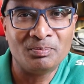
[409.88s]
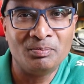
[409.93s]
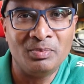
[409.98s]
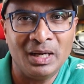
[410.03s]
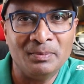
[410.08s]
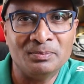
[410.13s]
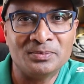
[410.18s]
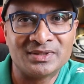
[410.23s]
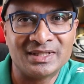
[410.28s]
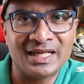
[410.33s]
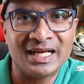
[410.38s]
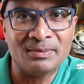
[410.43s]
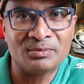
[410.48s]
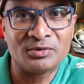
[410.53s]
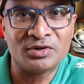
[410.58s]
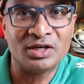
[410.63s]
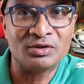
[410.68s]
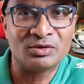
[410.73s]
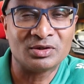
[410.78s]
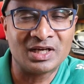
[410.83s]
pubs that I'm
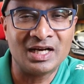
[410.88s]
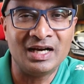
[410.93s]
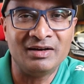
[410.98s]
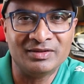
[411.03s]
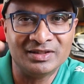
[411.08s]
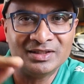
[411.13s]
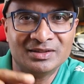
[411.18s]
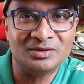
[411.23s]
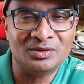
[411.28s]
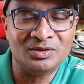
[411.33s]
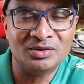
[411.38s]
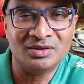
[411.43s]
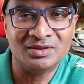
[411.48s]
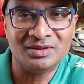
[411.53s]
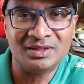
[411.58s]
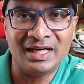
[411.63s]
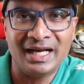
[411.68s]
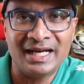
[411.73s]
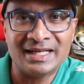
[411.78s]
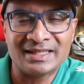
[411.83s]
trying to cover
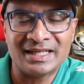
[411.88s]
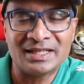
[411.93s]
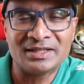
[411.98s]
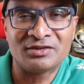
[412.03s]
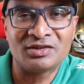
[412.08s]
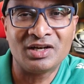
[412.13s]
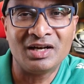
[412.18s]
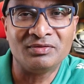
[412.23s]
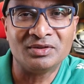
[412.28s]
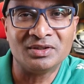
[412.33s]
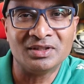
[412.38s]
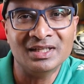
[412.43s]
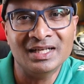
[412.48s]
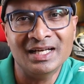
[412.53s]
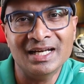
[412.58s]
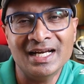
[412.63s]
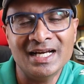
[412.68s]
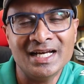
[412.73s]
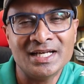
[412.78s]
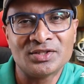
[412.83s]
or as I travel.
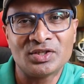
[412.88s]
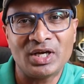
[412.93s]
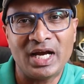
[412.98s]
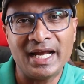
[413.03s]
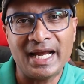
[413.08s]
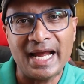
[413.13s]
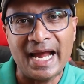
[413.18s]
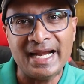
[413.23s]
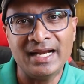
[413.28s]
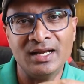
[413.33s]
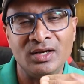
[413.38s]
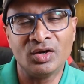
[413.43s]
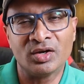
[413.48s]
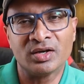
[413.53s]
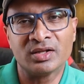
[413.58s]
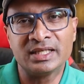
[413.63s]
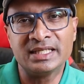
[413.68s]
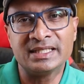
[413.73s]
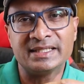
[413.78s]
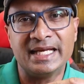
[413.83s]
So I add a
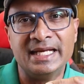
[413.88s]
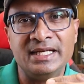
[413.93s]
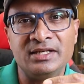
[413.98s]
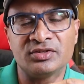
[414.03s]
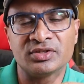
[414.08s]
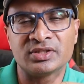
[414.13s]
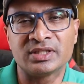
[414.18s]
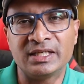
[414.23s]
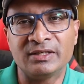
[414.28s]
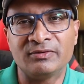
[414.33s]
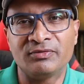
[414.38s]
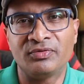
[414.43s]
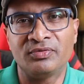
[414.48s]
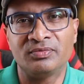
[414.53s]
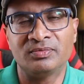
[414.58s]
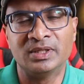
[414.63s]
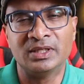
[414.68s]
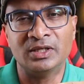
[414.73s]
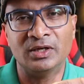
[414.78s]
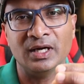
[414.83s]
lot of these interesting
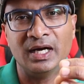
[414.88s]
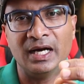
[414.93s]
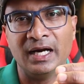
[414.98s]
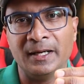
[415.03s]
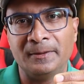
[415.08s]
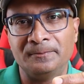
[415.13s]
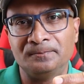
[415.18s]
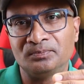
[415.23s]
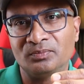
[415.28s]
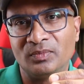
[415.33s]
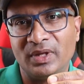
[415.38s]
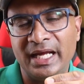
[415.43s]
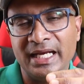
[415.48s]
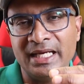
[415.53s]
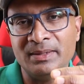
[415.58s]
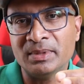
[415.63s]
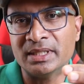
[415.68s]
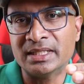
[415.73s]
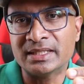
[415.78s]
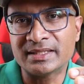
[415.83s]

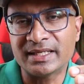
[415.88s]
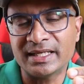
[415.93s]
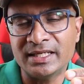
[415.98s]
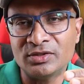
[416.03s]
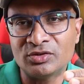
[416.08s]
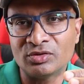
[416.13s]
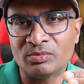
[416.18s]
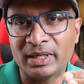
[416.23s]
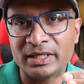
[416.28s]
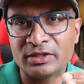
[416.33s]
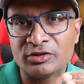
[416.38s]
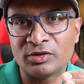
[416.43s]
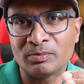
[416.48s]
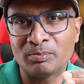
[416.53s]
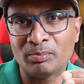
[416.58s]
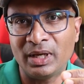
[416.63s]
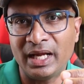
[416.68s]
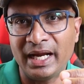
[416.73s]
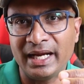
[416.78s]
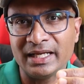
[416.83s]
elements into my
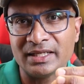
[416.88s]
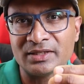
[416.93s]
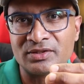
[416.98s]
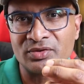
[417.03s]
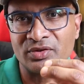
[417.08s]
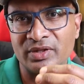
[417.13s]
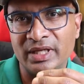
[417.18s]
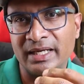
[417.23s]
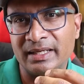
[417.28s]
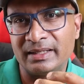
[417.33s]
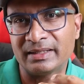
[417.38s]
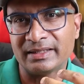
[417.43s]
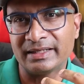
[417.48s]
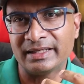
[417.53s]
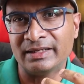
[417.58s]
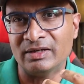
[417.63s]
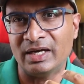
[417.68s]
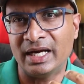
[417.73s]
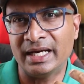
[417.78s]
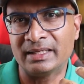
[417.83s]
trip planning so that
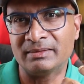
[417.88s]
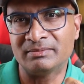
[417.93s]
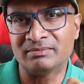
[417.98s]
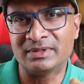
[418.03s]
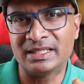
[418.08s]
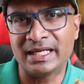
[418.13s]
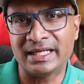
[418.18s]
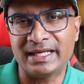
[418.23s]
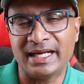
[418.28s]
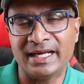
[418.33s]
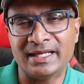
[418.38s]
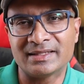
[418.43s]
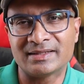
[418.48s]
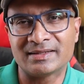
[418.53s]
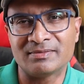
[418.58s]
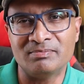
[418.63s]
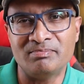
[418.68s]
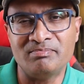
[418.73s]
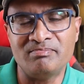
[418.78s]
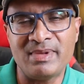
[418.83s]
I get
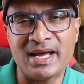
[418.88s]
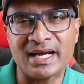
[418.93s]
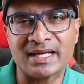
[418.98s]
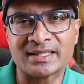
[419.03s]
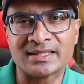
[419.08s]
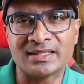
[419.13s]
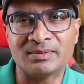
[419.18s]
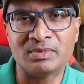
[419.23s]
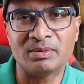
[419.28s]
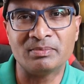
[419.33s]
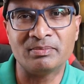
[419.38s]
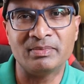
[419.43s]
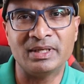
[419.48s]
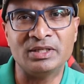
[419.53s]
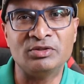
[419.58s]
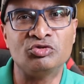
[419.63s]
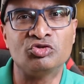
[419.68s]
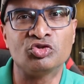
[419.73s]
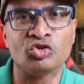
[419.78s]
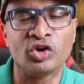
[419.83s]
as maximum
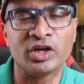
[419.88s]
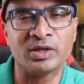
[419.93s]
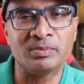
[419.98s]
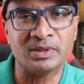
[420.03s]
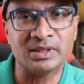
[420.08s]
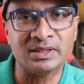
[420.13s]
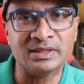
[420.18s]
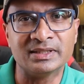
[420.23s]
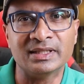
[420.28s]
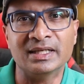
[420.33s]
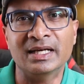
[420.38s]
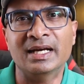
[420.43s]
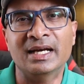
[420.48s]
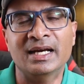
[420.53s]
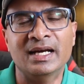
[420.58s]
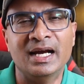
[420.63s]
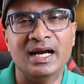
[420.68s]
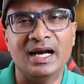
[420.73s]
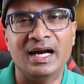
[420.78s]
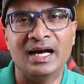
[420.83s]
enjoyment
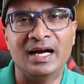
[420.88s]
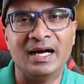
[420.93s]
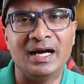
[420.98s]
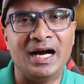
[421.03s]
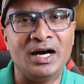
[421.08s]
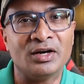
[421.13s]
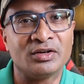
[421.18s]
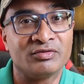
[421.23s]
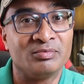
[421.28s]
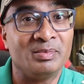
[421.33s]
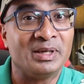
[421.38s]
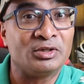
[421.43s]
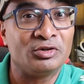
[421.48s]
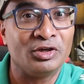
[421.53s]
out of my